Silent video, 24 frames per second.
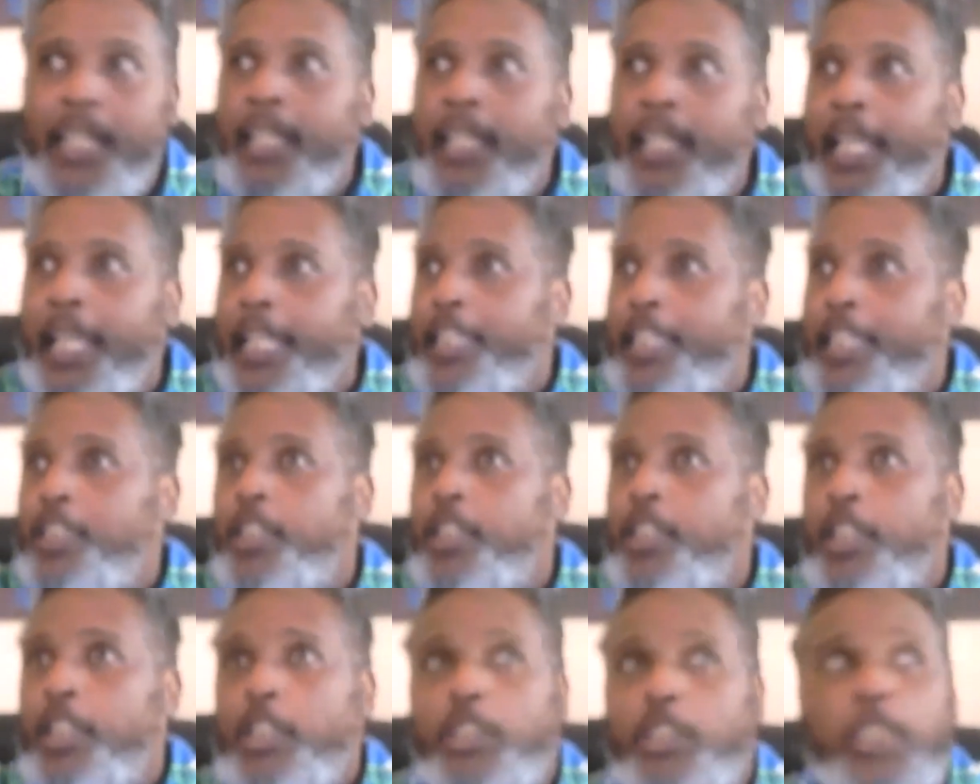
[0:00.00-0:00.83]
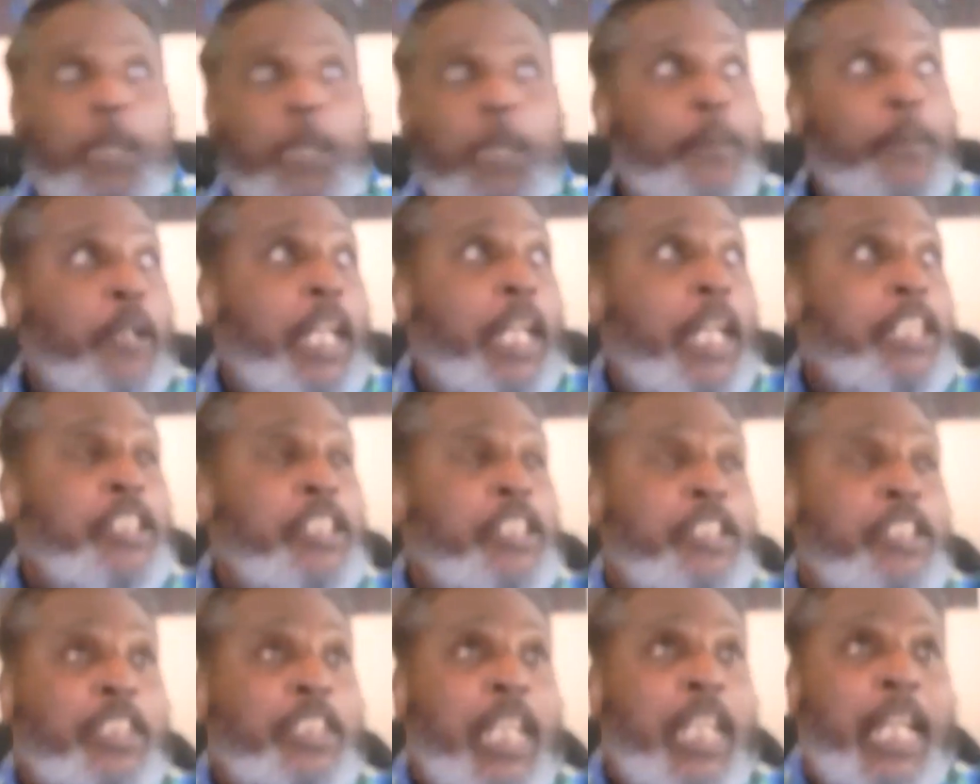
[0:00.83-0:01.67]
And it's going to shimmer and
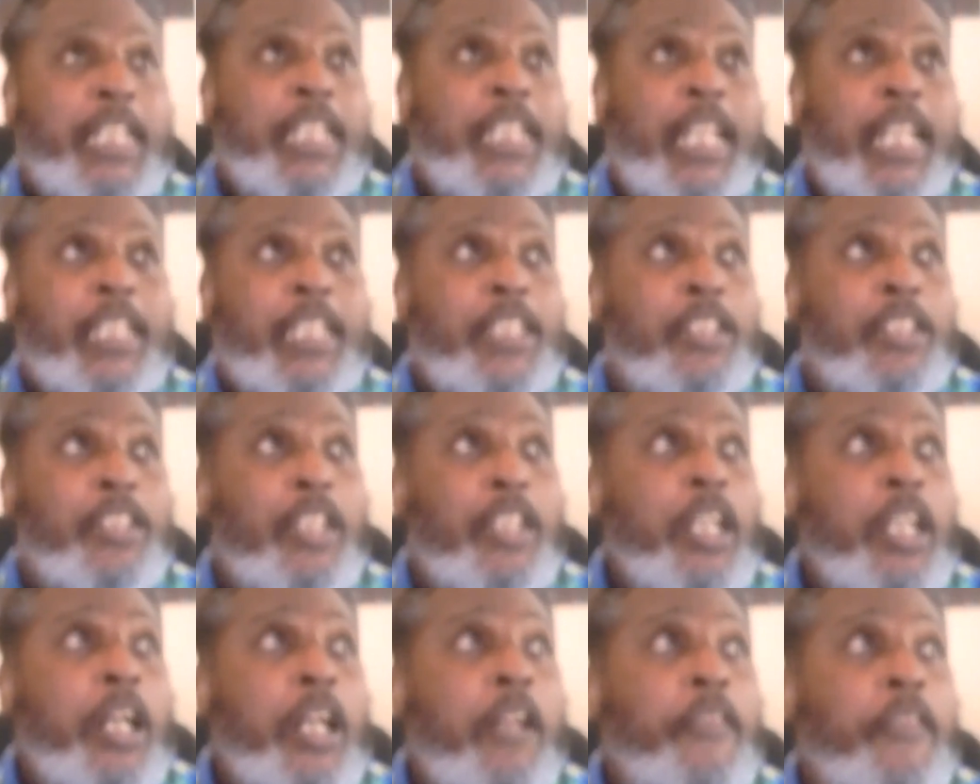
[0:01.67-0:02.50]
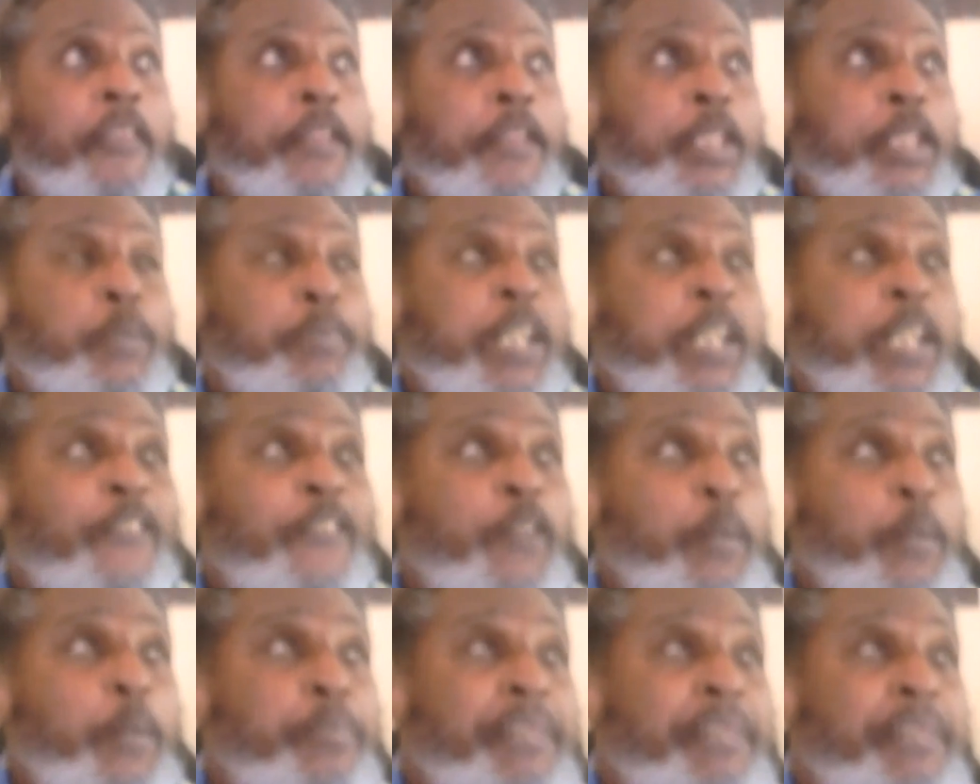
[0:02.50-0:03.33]
just kind of like this this
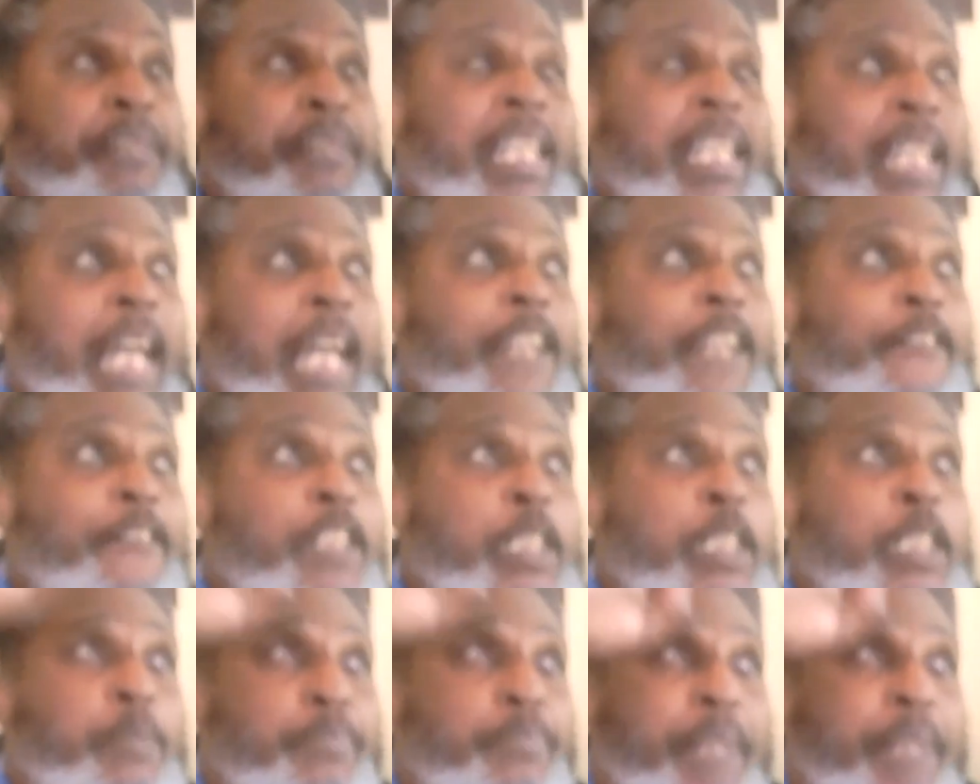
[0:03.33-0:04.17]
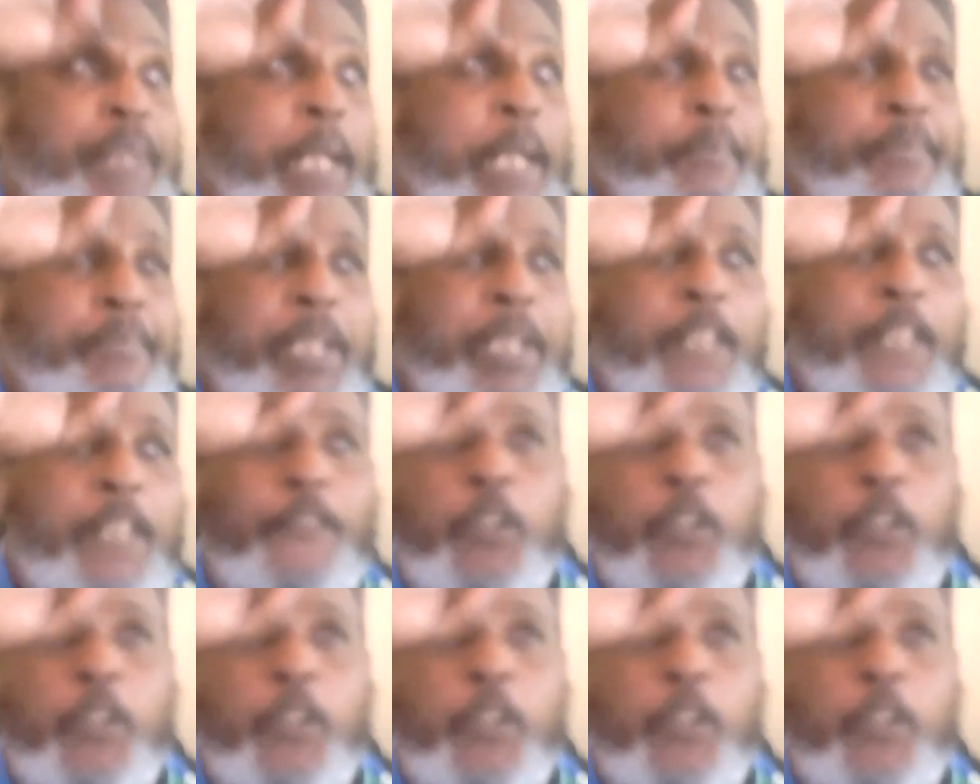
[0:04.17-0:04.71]
beautiful bright light of these bright beautiful